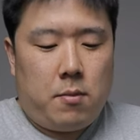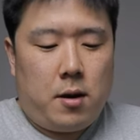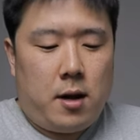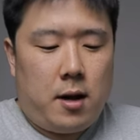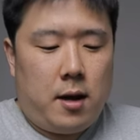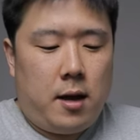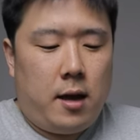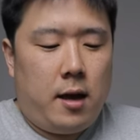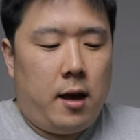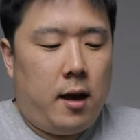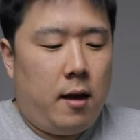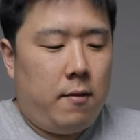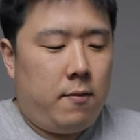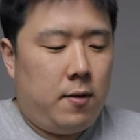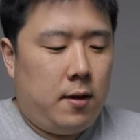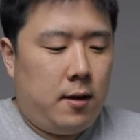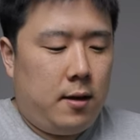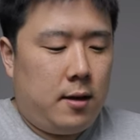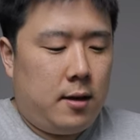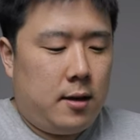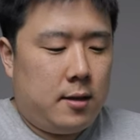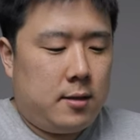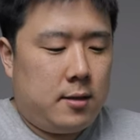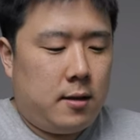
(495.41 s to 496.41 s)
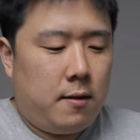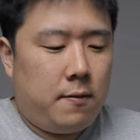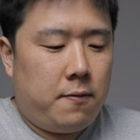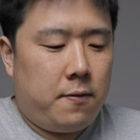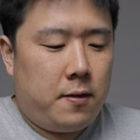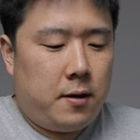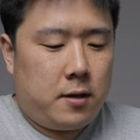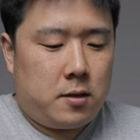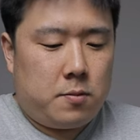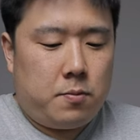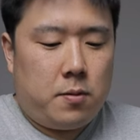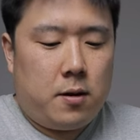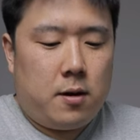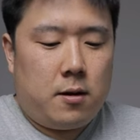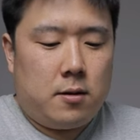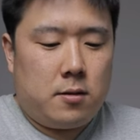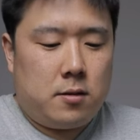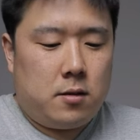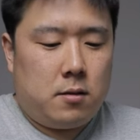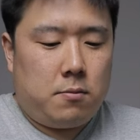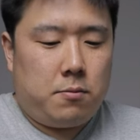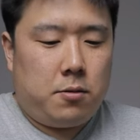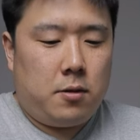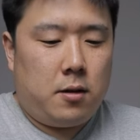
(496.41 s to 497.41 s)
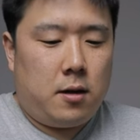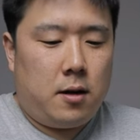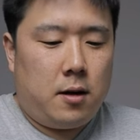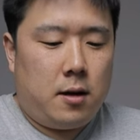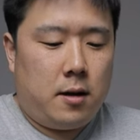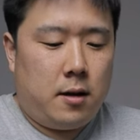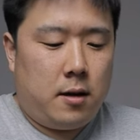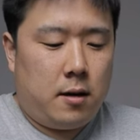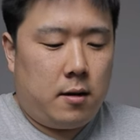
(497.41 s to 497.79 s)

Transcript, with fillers: by having S F X power supply,